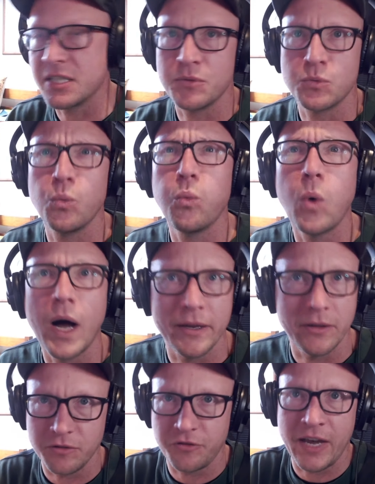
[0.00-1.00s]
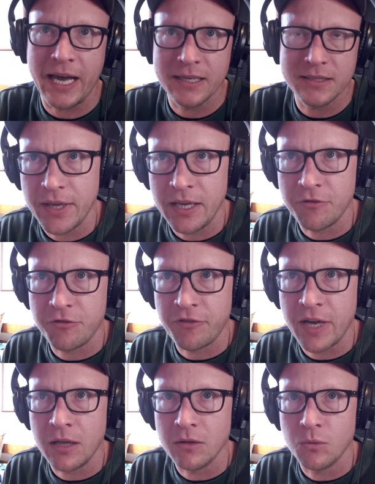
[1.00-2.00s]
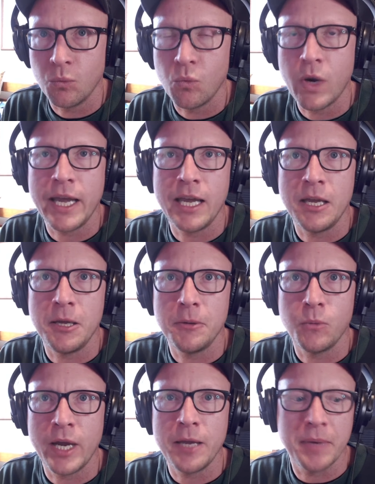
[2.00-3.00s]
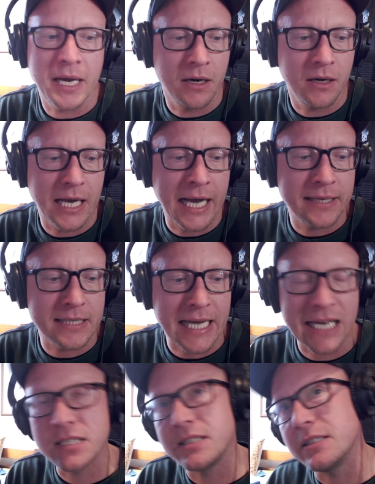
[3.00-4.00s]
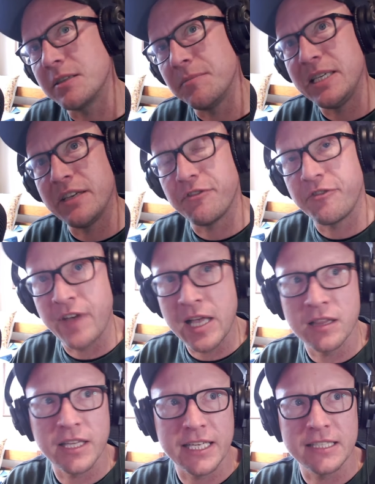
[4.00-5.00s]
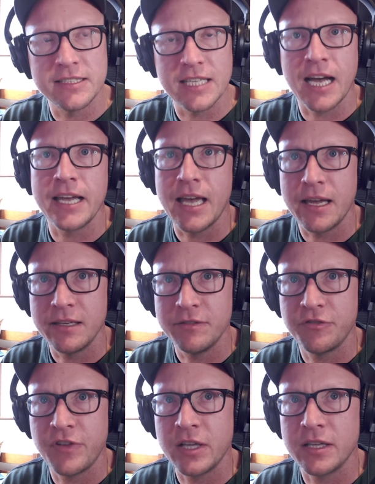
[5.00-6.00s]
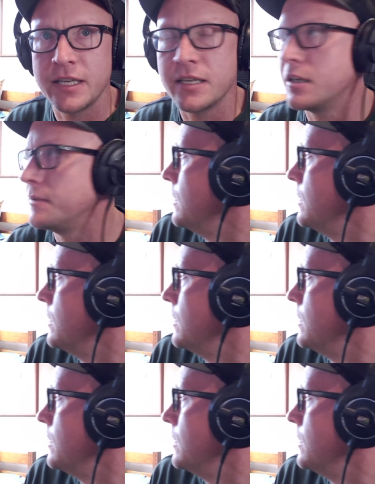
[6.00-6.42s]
it was wild fast, it felt way, way better. And actually, to me, it felt like a Dian. It felt like a